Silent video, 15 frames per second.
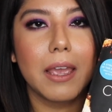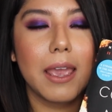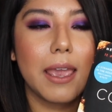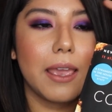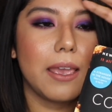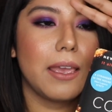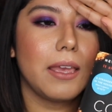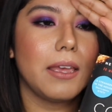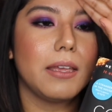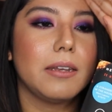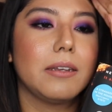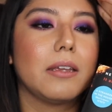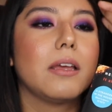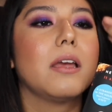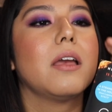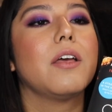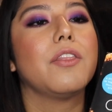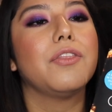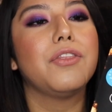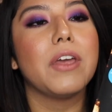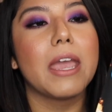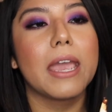and
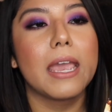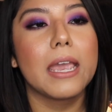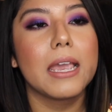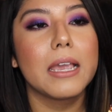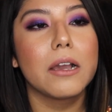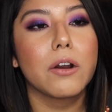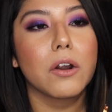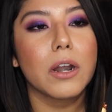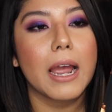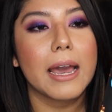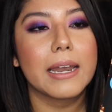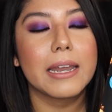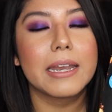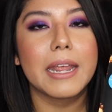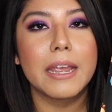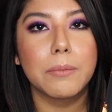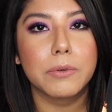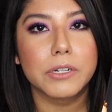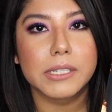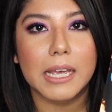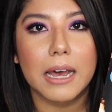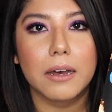they are at a
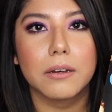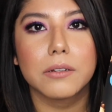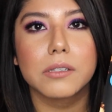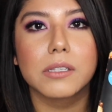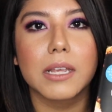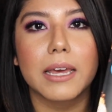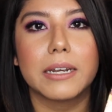neighbor's house